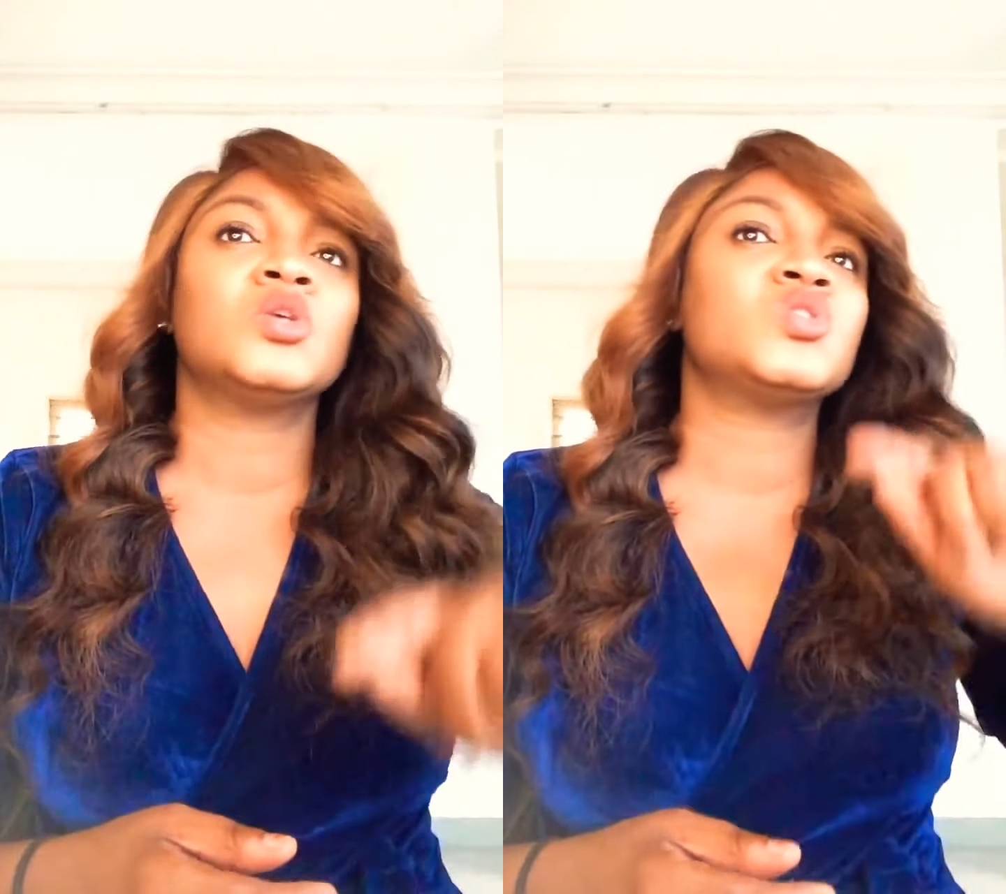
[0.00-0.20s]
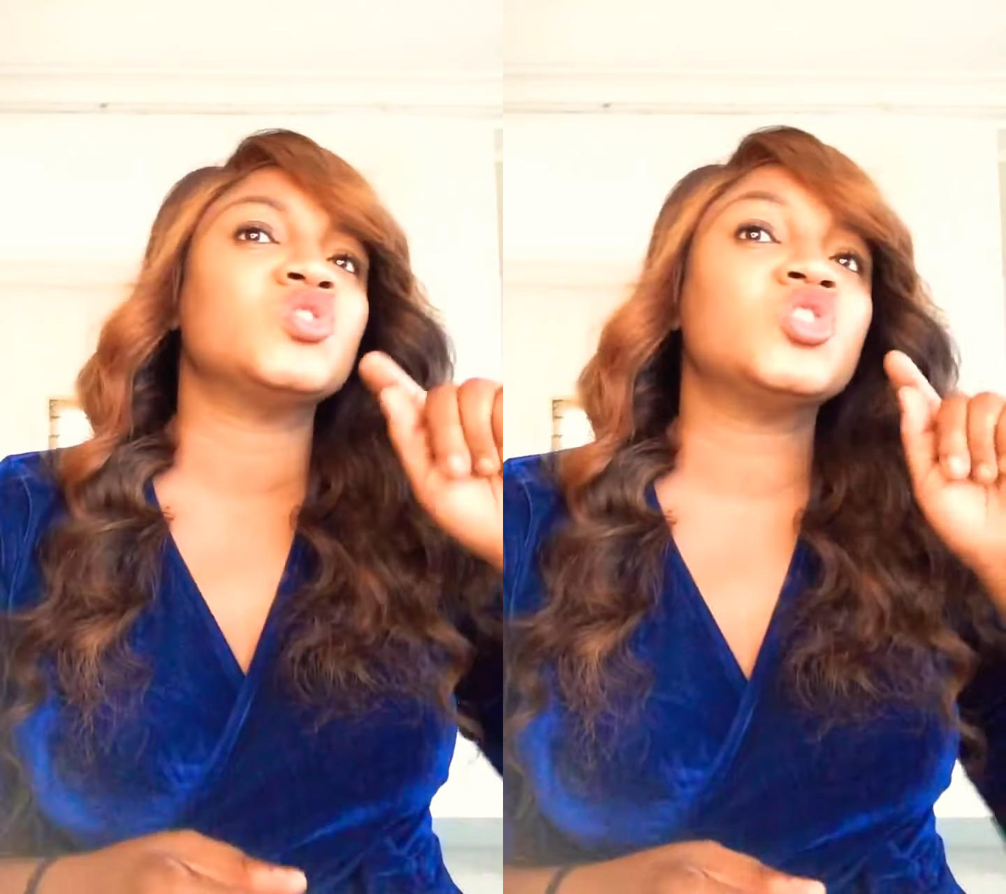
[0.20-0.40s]

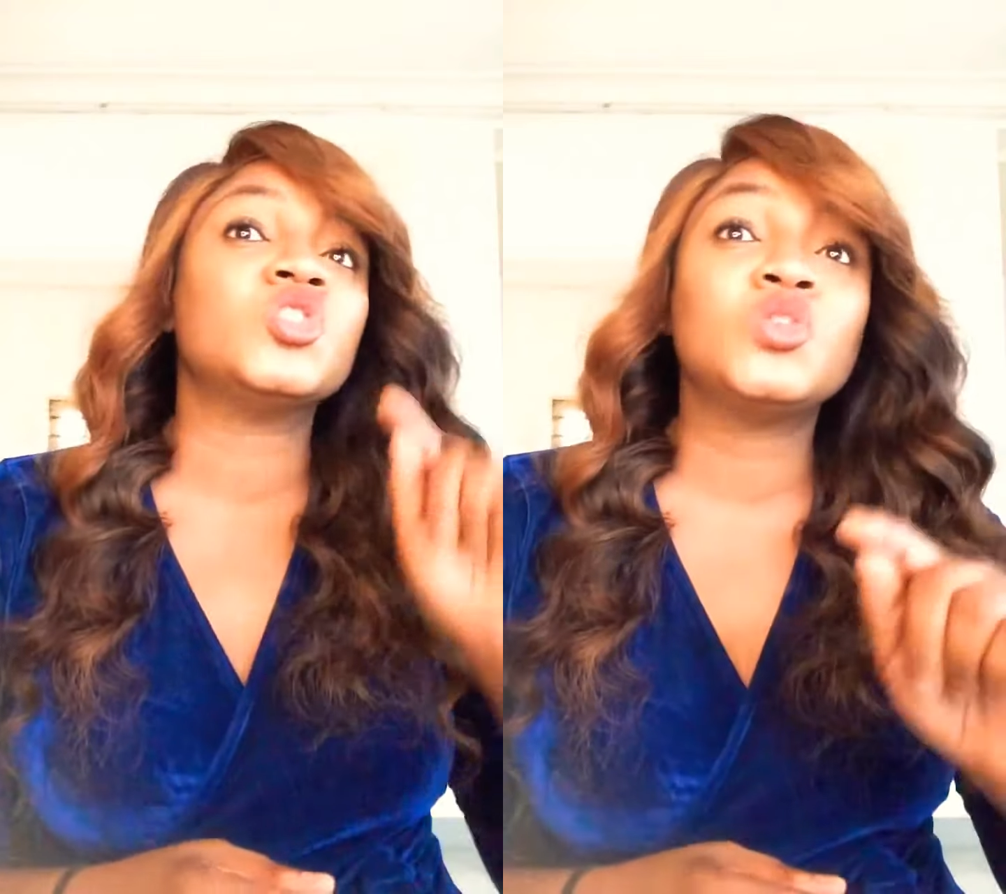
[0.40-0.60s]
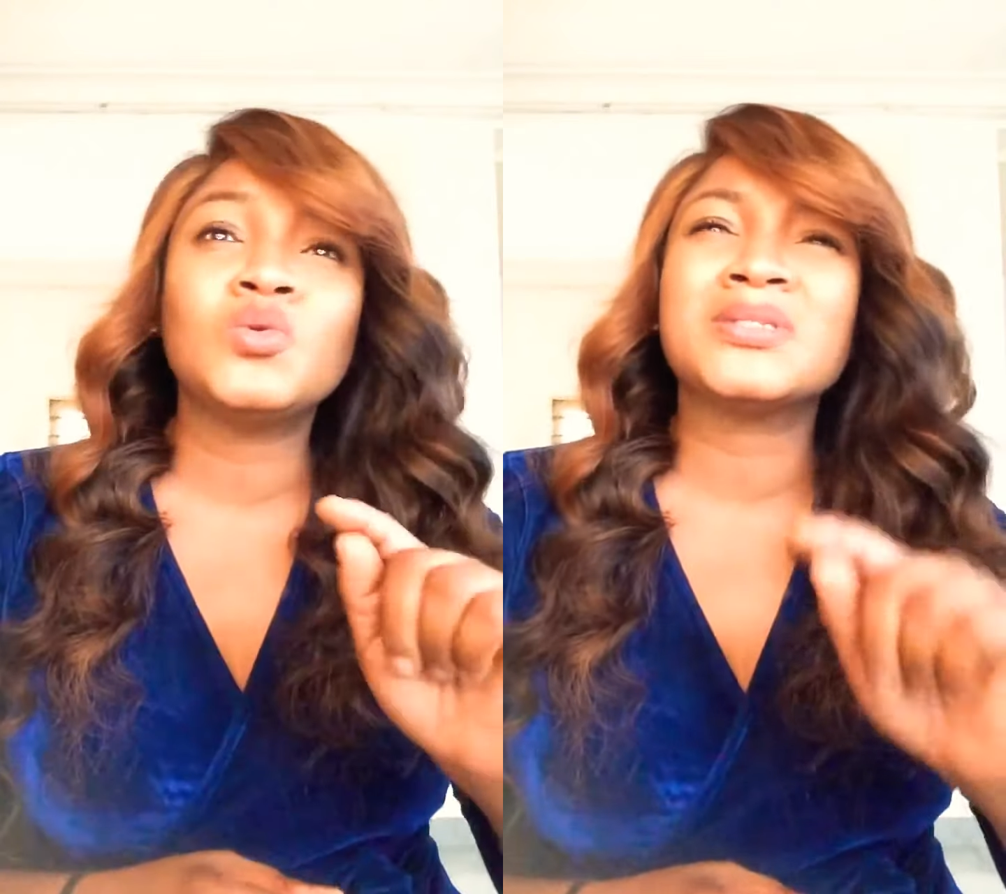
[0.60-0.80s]
to
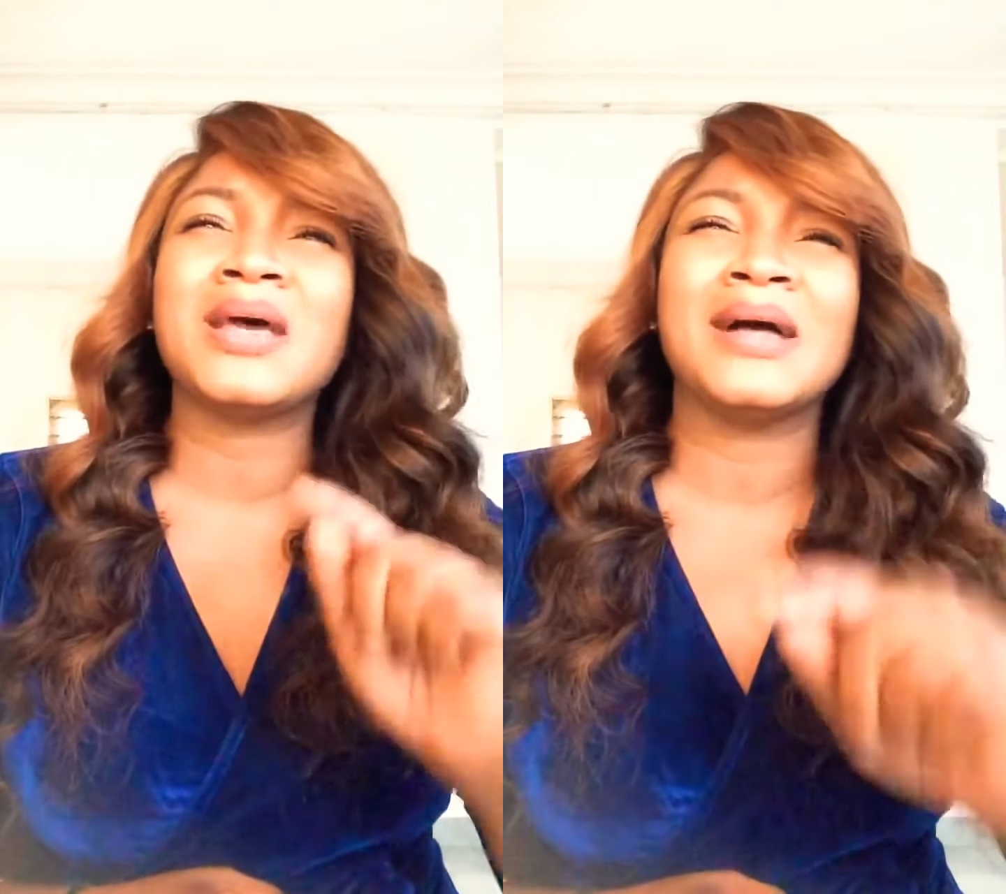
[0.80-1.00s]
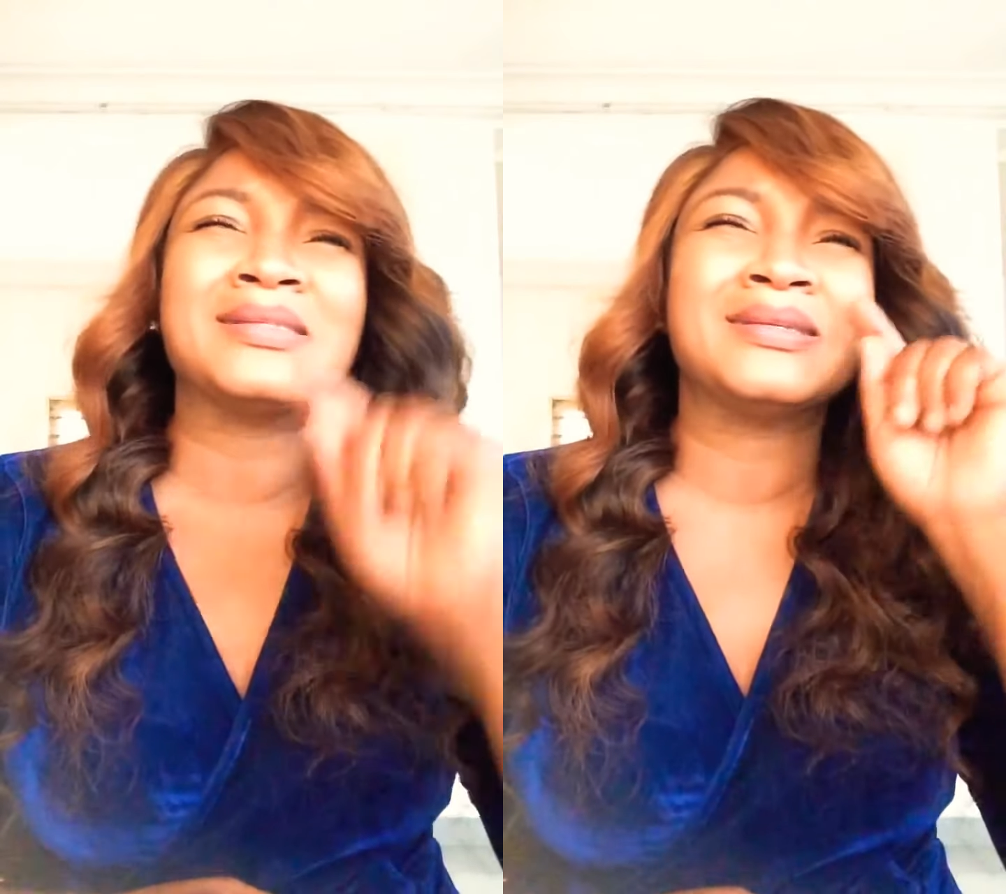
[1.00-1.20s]
shoot at